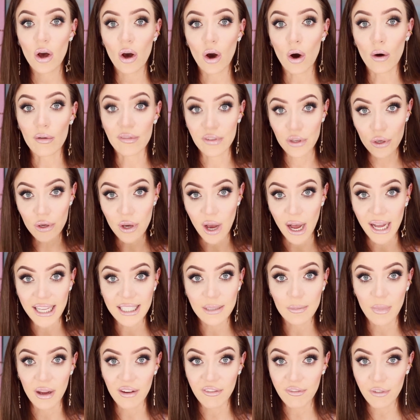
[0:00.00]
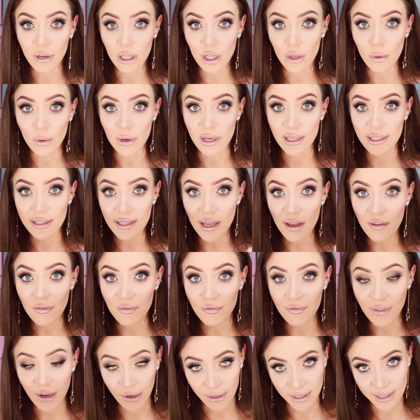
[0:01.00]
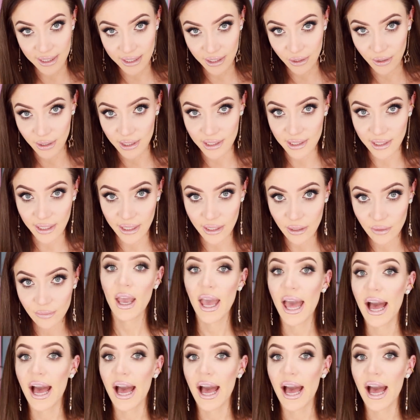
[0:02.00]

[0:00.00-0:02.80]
of you guys, my followers, very seriously.